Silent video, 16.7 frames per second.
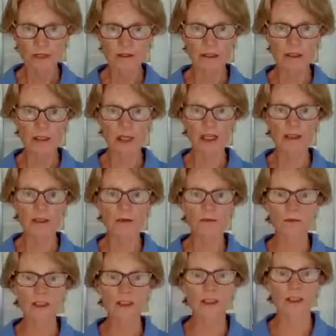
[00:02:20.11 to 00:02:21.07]
the change
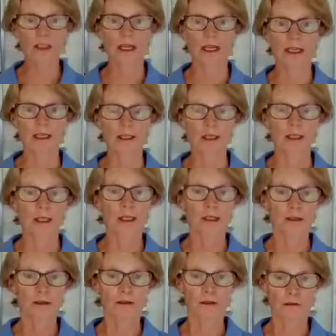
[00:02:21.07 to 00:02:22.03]
originates
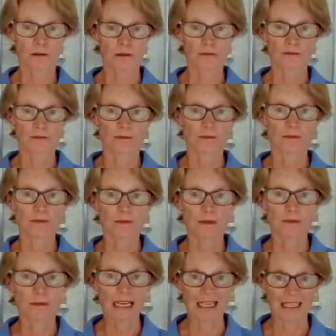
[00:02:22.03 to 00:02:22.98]
from
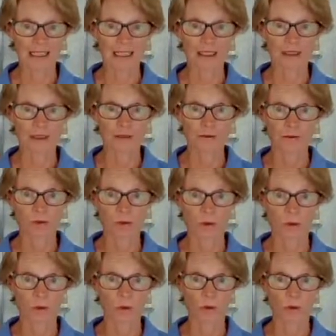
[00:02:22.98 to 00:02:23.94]
the back end of the
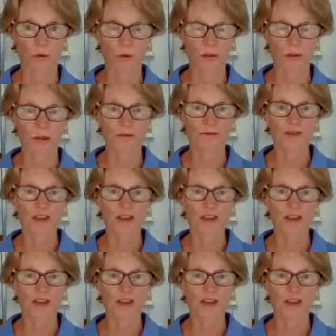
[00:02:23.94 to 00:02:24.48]
horse.